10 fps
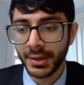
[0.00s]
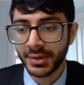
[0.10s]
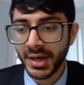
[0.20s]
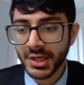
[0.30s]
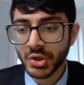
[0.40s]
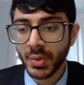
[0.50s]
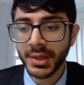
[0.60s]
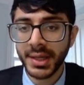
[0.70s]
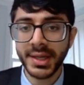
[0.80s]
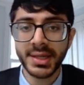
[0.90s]
The next
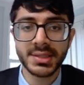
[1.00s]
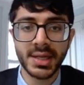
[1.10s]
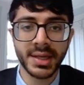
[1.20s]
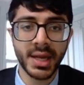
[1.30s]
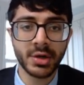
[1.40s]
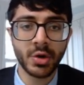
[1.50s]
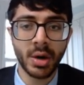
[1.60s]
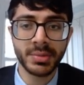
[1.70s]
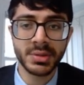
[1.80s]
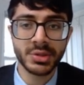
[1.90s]
one is, again,
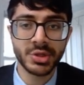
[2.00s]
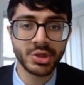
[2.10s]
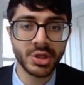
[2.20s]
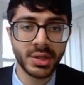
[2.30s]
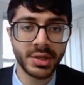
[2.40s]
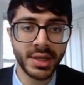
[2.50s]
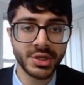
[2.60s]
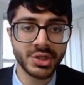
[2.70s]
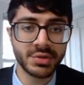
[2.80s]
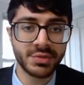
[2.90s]
common surgical
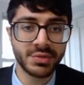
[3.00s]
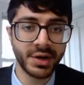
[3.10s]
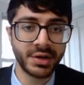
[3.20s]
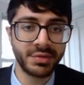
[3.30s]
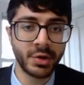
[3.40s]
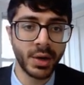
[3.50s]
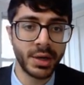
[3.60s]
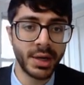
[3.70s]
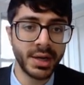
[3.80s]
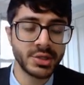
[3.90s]
indications for infective
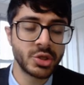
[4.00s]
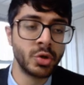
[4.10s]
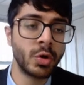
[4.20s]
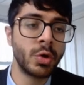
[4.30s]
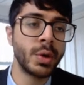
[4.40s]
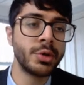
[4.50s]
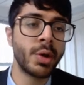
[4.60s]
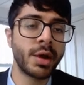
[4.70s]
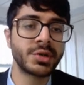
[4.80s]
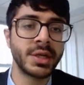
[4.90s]
endocarditis. Know when
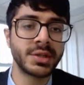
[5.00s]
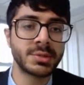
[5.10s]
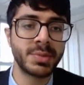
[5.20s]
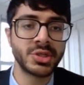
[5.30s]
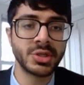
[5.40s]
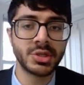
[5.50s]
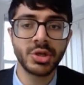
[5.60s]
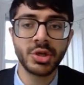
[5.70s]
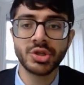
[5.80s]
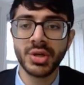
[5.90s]
you have to take this patient to
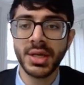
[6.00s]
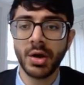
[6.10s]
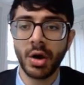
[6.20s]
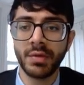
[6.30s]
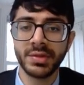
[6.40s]
surgery.